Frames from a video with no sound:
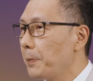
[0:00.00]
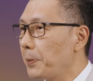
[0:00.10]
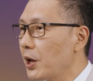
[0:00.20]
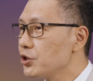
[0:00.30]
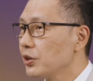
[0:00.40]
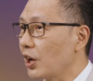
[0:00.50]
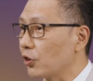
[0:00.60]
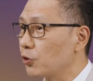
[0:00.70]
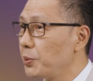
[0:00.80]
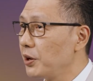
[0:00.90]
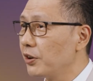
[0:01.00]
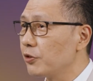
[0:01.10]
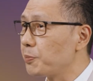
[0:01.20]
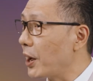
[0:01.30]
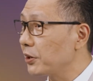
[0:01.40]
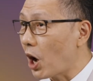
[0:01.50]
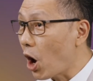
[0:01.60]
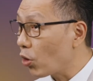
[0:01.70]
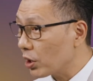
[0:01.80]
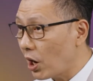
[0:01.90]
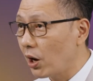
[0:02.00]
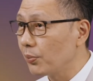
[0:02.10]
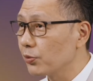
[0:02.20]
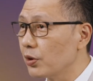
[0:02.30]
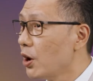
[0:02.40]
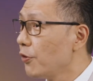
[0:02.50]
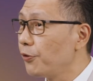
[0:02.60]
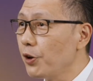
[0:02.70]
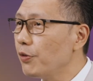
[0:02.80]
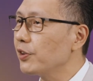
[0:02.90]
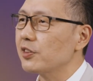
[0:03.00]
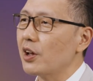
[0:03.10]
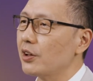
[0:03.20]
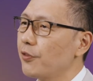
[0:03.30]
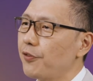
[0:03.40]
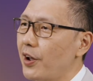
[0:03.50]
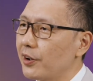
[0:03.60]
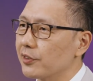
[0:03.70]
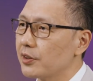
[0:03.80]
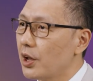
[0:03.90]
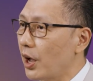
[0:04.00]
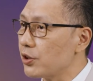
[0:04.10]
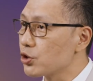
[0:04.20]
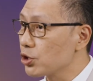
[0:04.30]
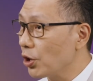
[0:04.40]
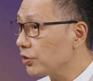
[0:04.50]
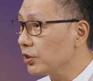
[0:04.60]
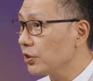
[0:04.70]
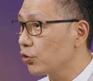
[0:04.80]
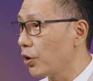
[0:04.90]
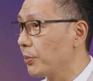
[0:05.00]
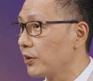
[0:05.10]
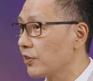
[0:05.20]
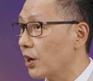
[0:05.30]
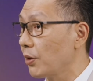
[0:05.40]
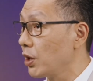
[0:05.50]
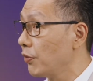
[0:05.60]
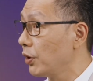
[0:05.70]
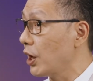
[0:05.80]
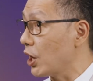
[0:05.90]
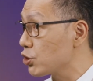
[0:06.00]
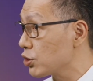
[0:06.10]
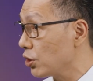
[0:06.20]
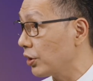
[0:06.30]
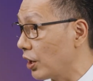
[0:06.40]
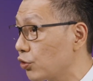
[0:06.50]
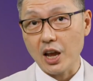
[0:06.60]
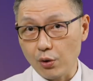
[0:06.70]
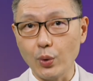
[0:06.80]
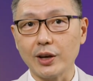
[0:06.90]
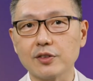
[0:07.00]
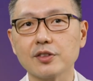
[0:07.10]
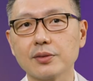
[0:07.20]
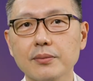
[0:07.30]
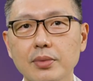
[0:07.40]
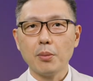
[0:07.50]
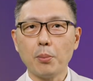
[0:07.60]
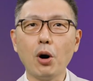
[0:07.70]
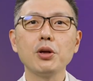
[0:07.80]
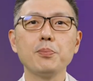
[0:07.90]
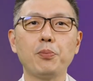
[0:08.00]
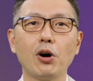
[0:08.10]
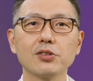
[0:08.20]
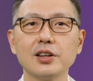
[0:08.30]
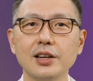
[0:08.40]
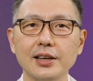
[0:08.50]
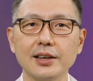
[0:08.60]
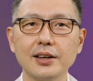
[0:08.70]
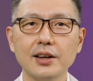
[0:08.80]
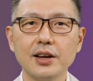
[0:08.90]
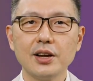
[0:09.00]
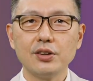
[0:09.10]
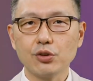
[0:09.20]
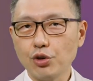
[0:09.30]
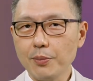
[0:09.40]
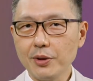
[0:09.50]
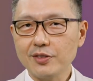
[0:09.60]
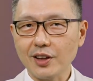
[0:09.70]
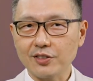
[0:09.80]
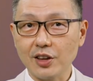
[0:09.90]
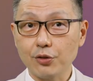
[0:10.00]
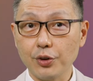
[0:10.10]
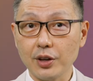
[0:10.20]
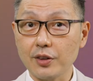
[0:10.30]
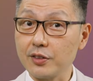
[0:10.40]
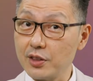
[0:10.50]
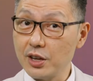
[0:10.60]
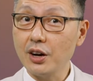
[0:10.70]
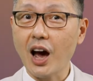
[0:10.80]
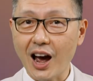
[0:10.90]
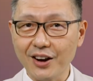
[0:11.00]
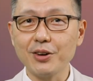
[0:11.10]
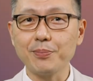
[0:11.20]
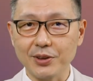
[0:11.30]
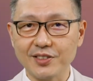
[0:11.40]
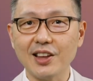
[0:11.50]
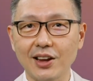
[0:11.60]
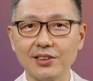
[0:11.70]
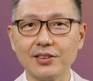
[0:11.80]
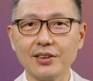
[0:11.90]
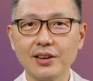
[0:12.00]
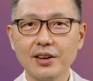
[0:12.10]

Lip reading: patients experience better outcomes, fewer side effects, and shorter treatment time, even as short as 8 weeks. More importantly, the treatment success rate is near 100%.